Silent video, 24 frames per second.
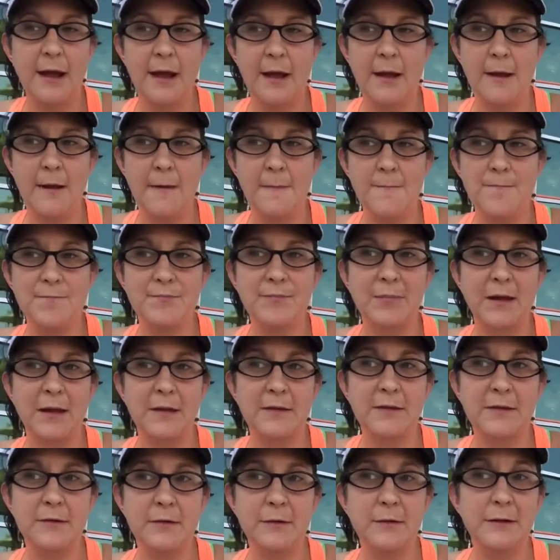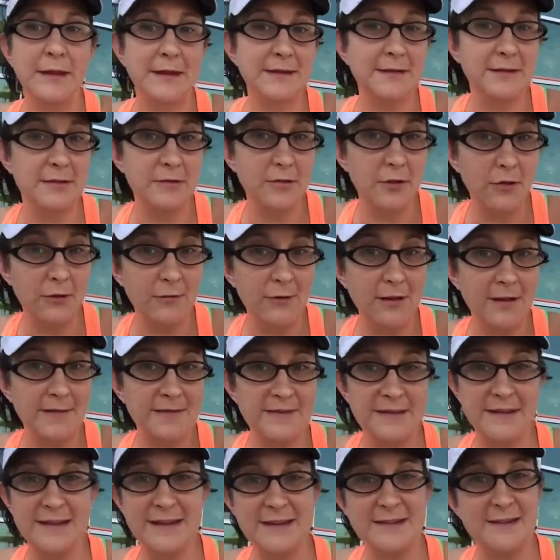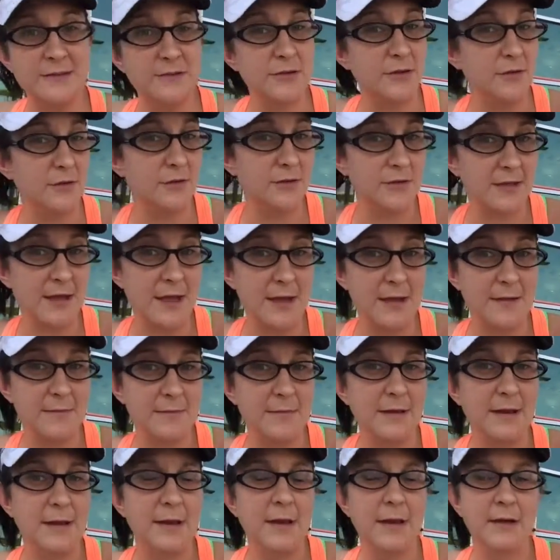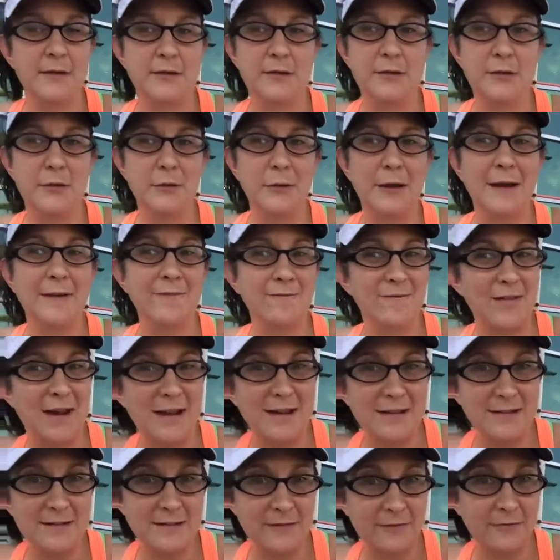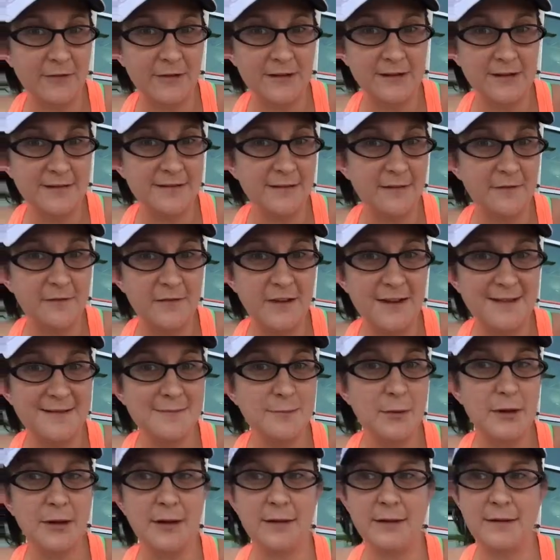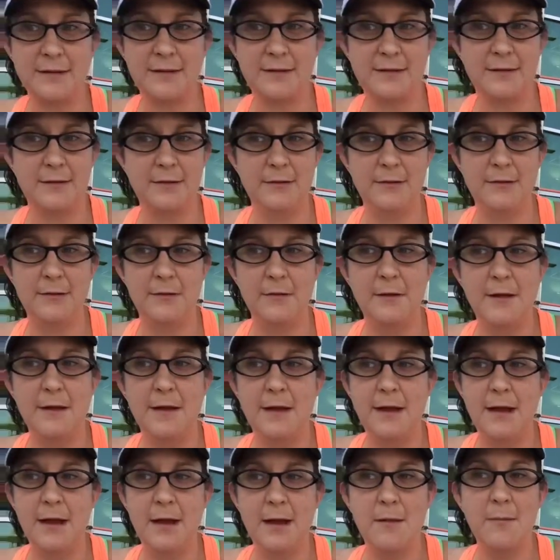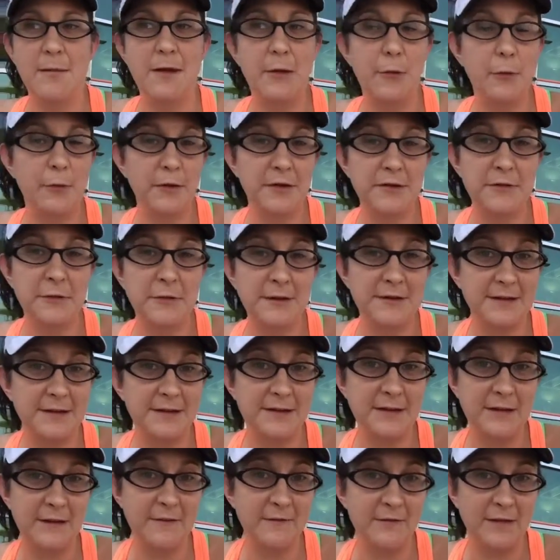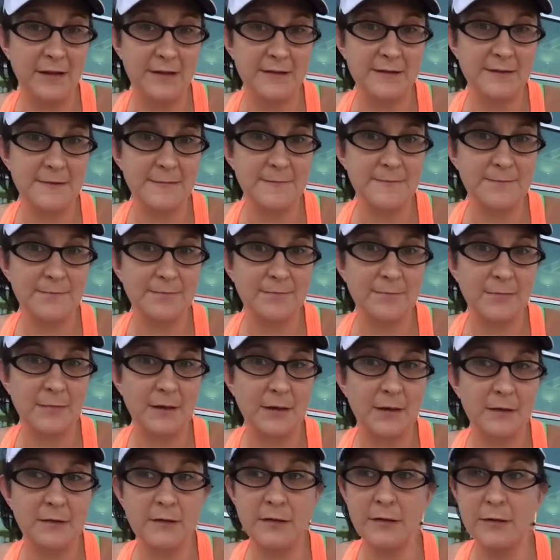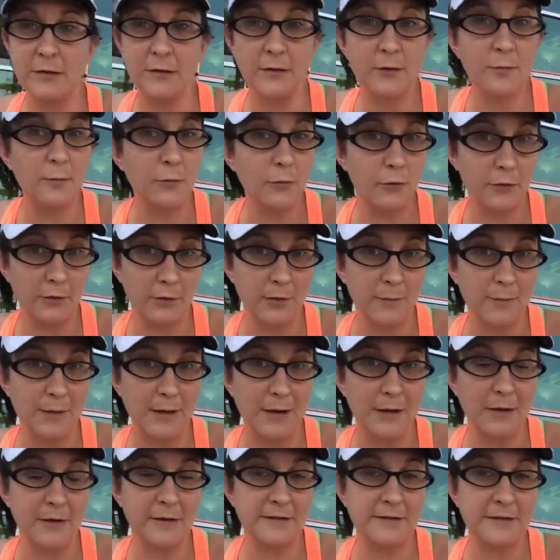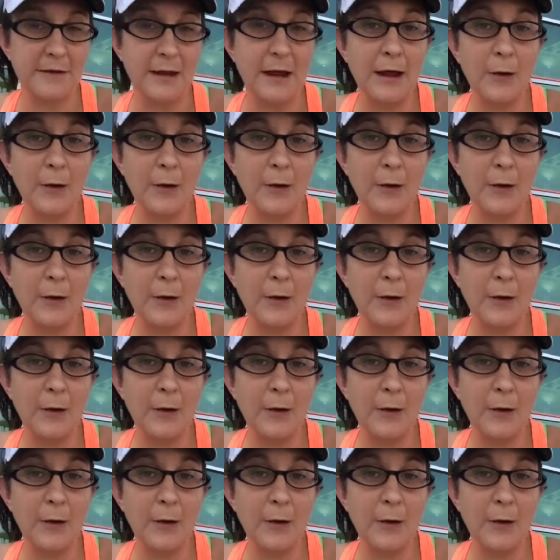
to get to know us, to get to know them, to friend us on Facebook, or to attend an event, to learn more about